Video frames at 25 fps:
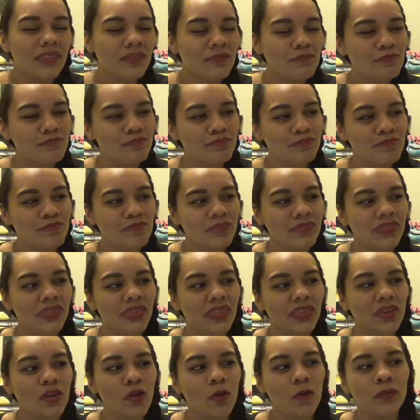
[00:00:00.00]

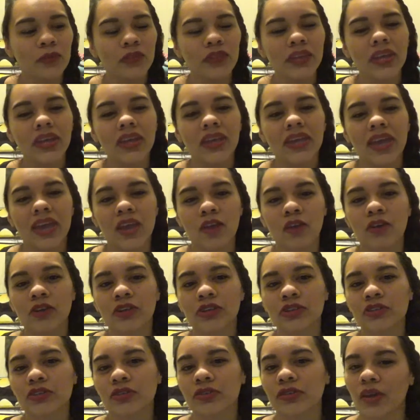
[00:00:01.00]
the only
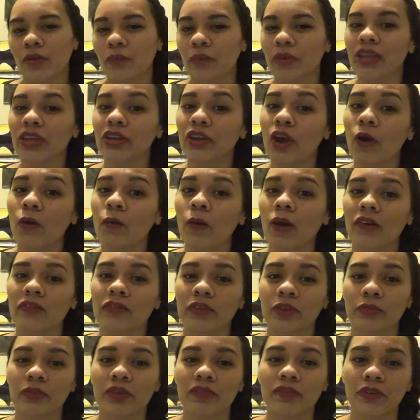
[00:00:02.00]
character that we know of
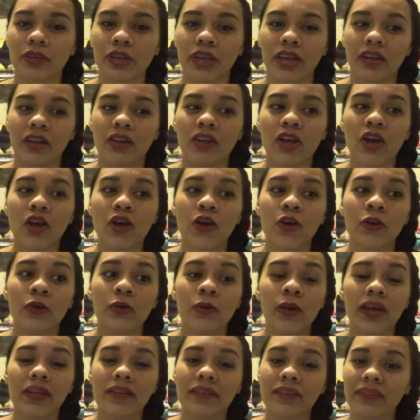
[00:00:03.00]
in Riverdale who
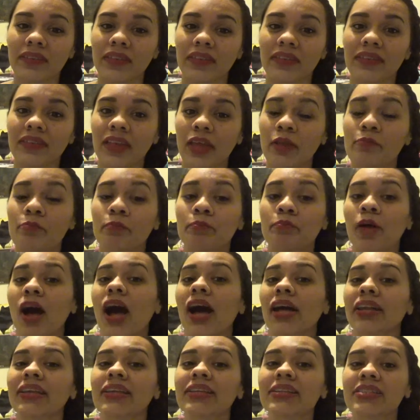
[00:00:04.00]
has the same
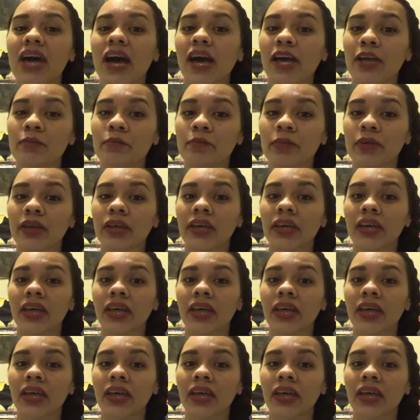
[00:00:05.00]
body type